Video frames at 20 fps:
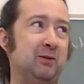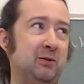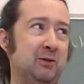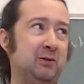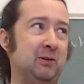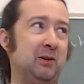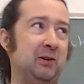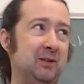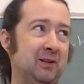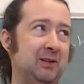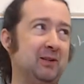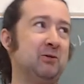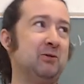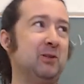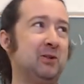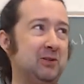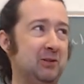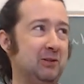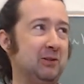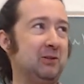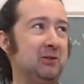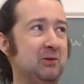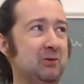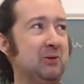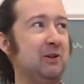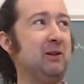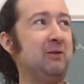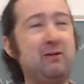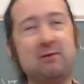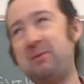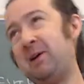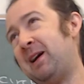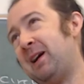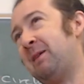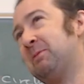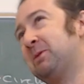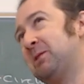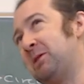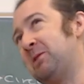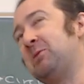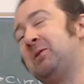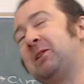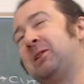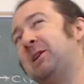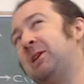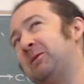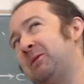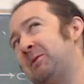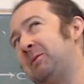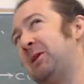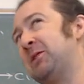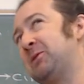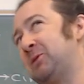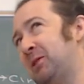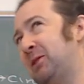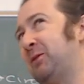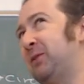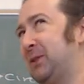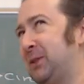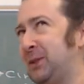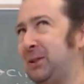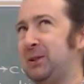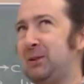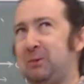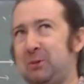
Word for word: if you start increasing the degree of your maps and you're working on Riemann surfaces,